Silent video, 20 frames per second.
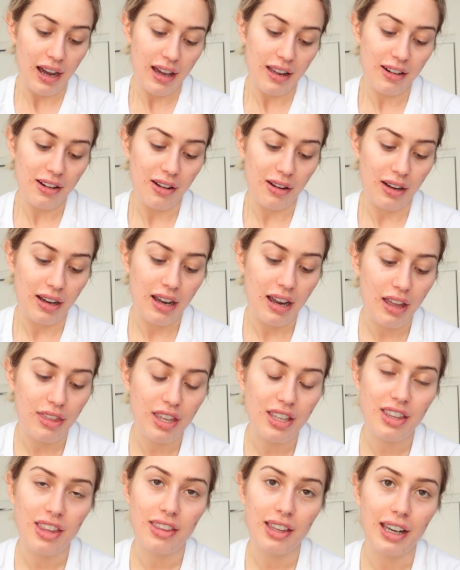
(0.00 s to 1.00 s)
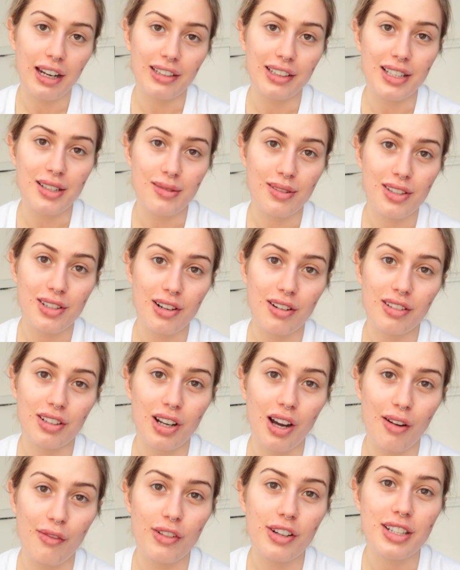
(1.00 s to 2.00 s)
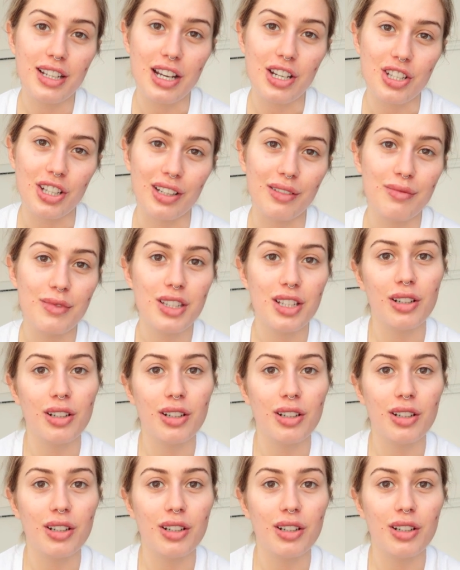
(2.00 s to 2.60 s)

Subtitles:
I don't know, I think that that at least would start the conversation.